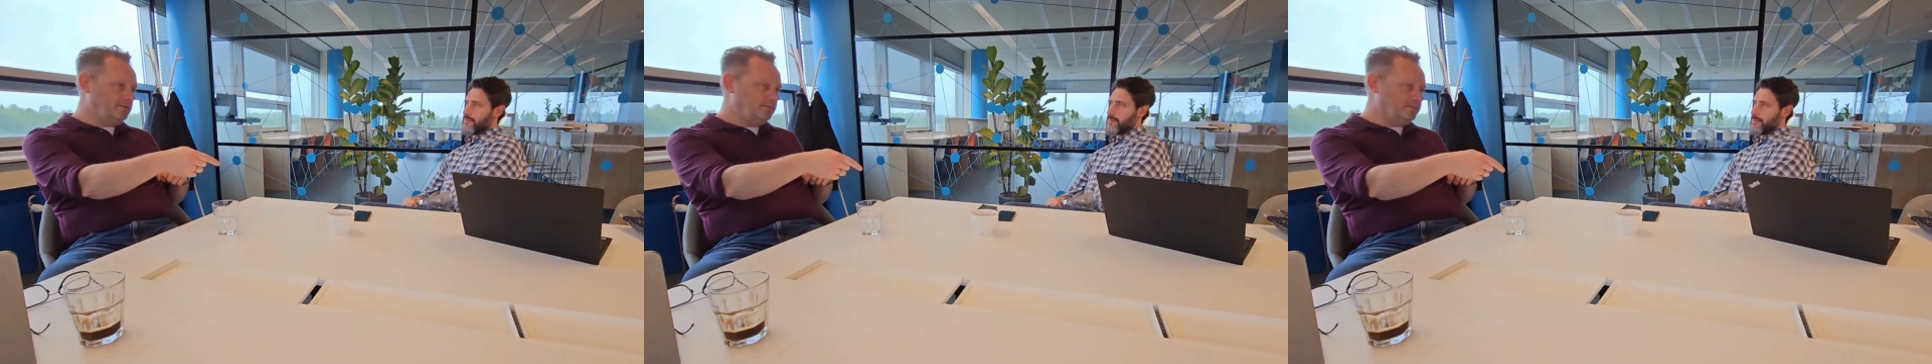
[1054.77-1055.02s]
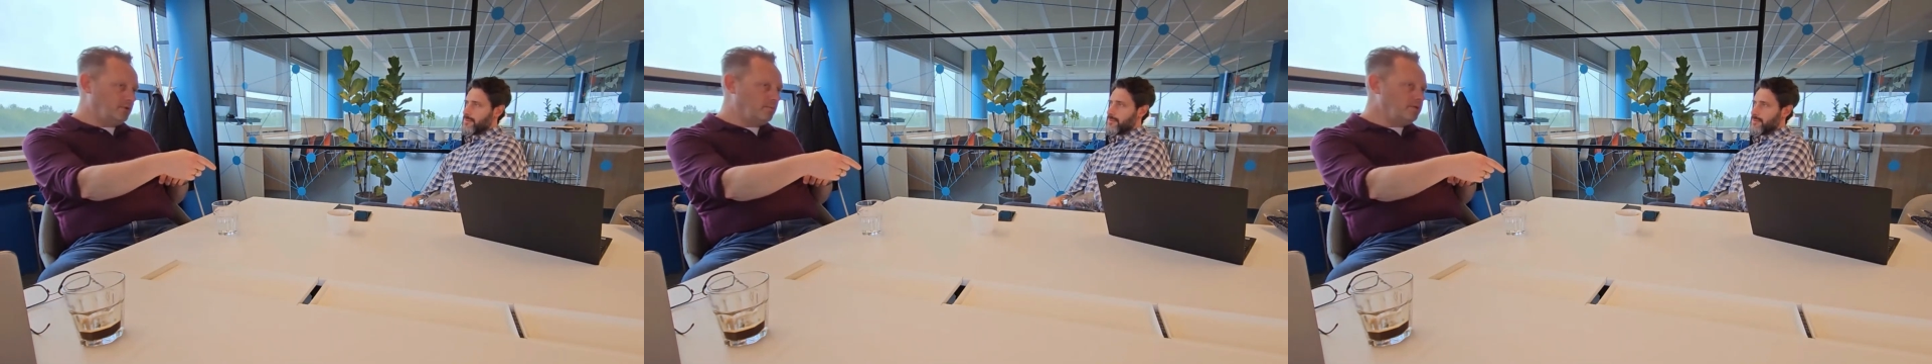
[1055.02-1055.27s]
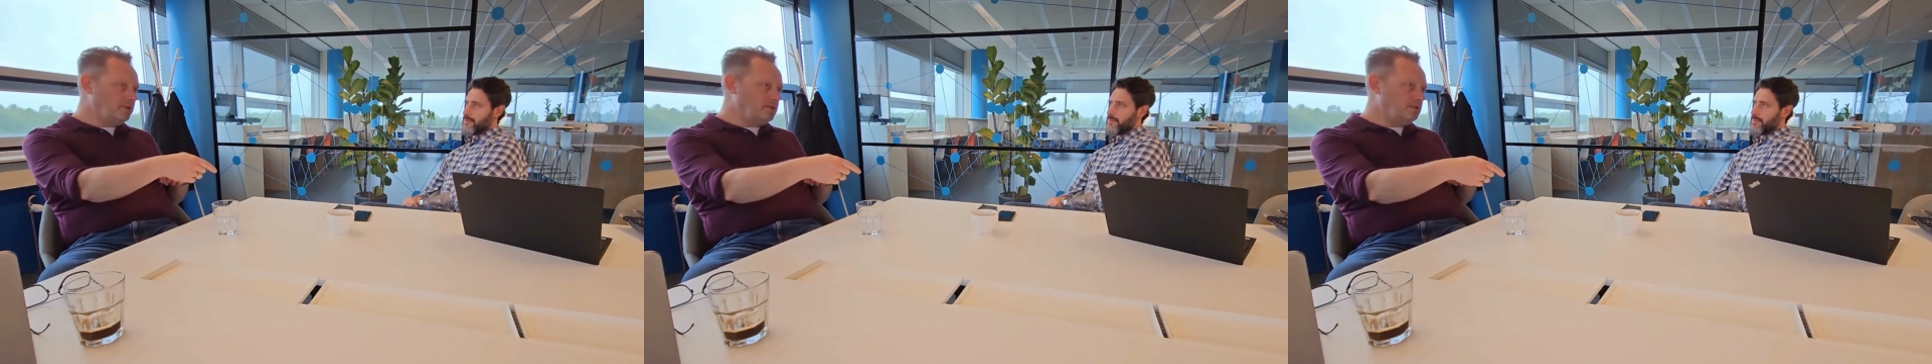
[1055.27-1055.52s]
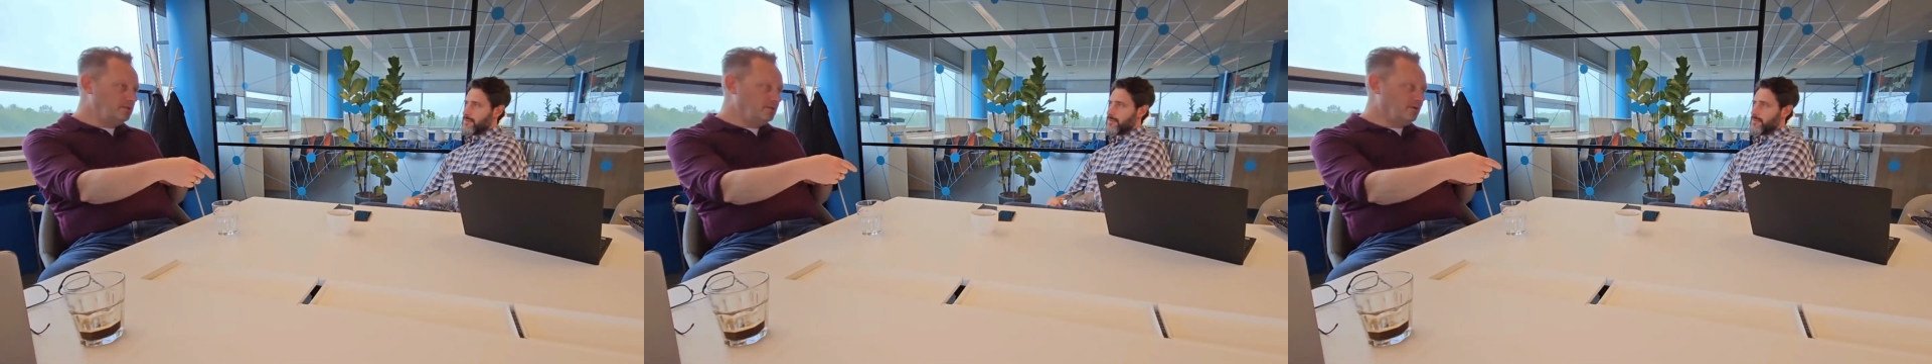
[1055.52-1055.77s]
probably
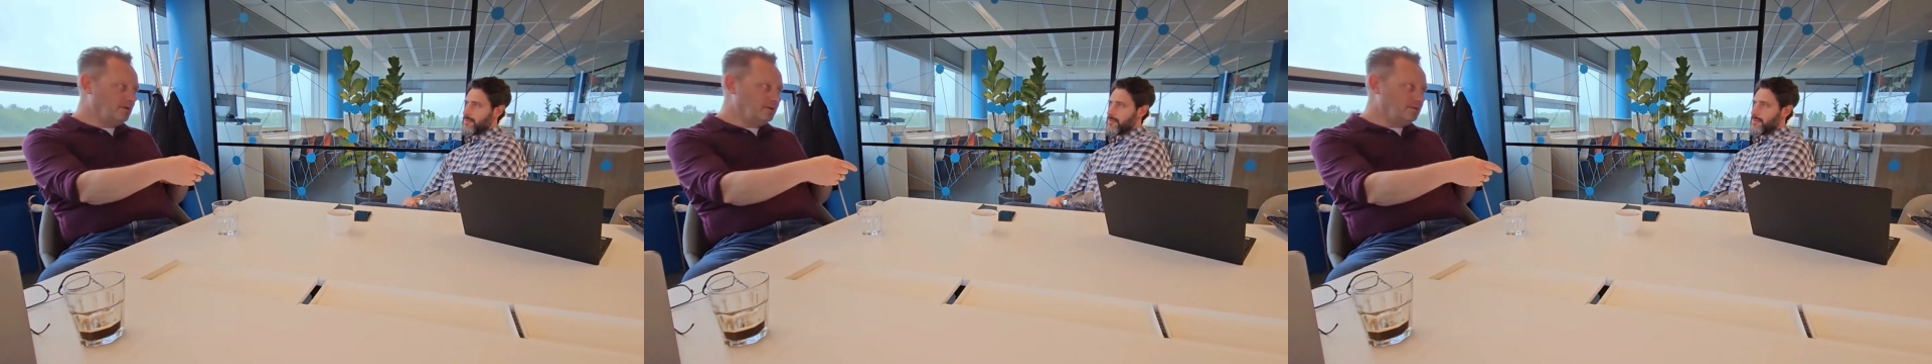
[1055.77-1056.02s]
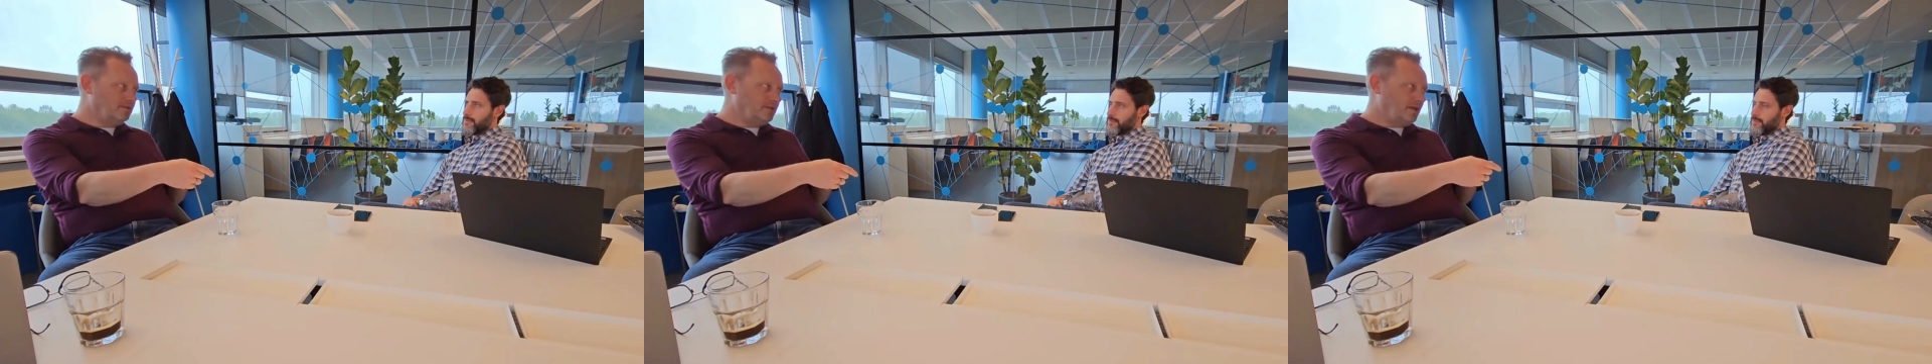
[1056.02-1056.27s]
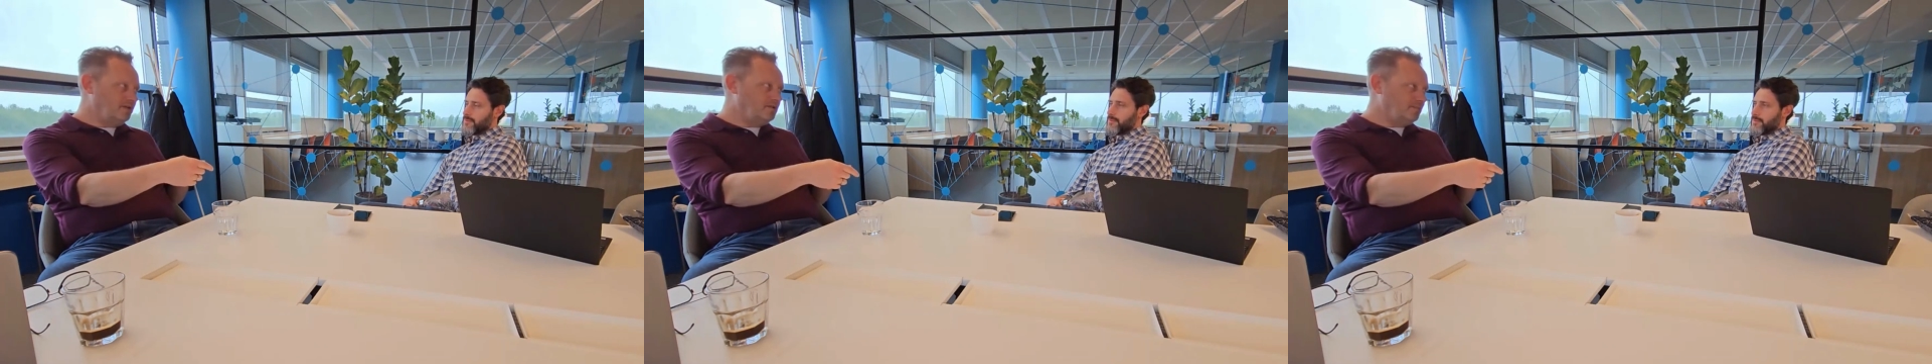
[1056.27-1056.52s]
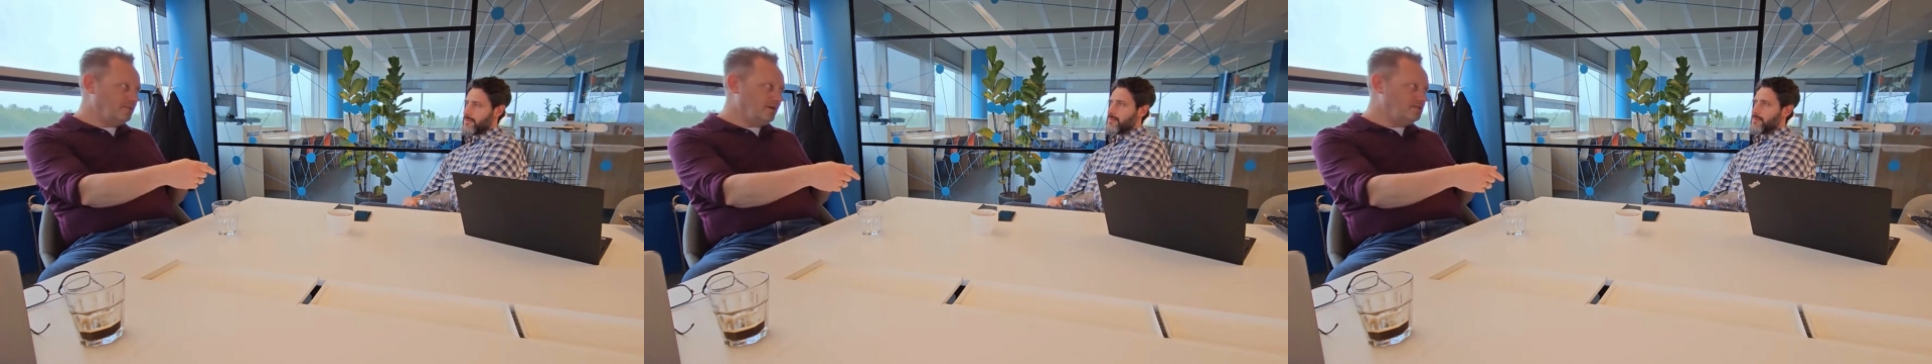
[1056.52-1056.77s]
your
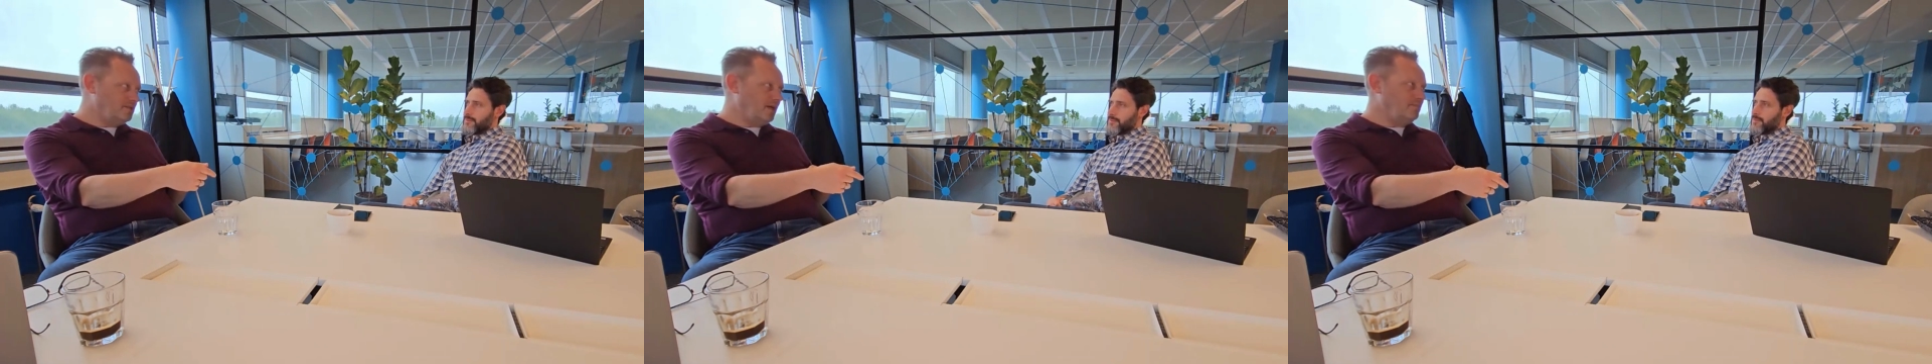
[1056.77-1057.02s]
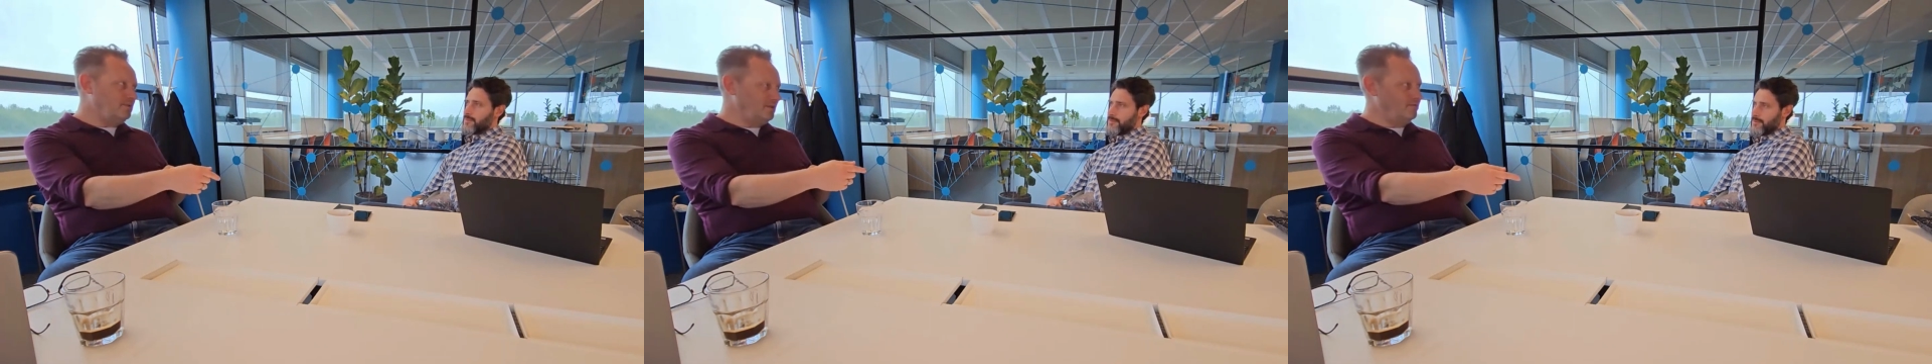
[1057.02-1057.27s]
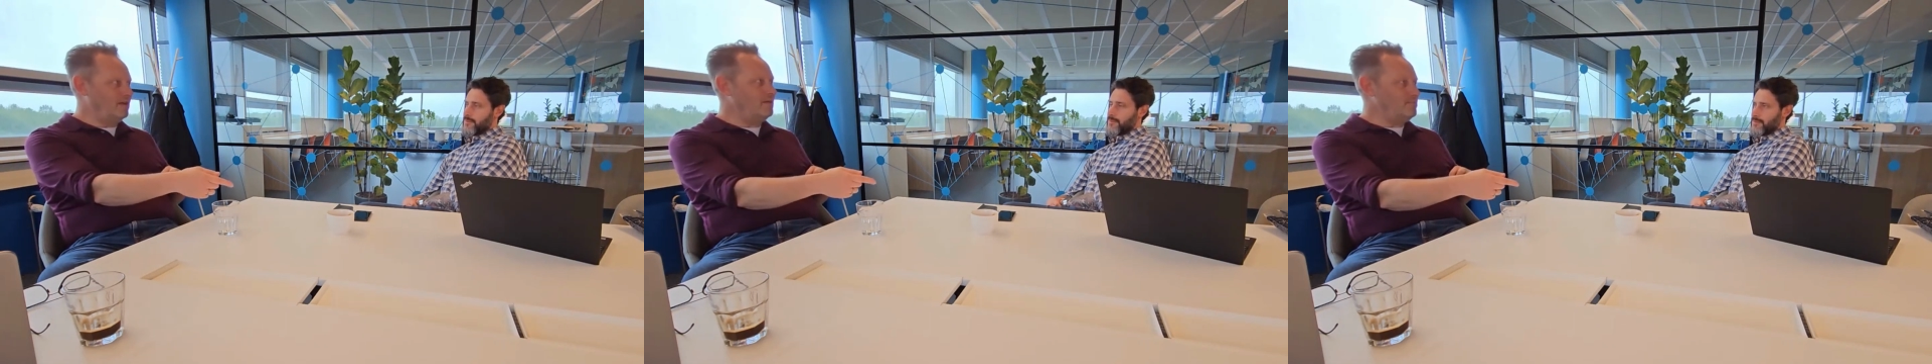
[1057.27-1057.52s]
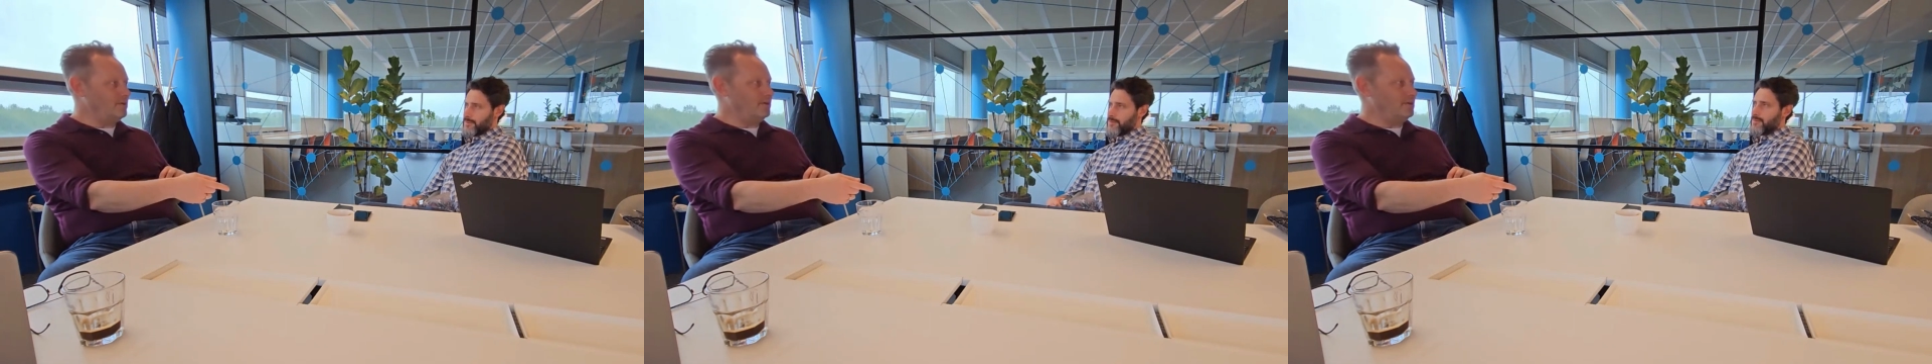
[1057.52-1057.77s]
enterprise app
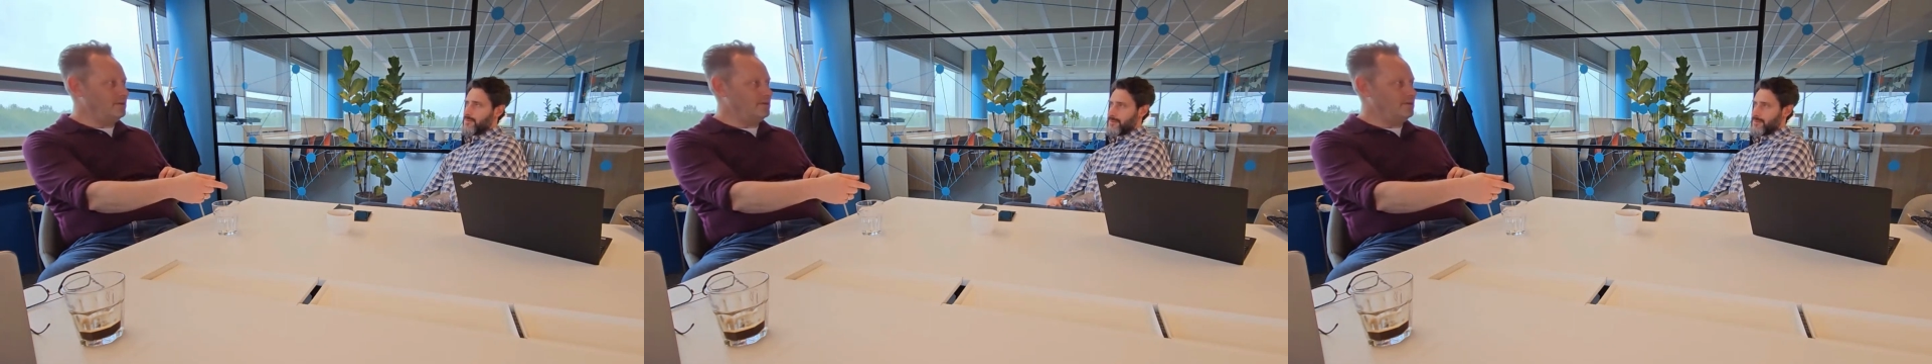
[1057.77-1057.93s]
developer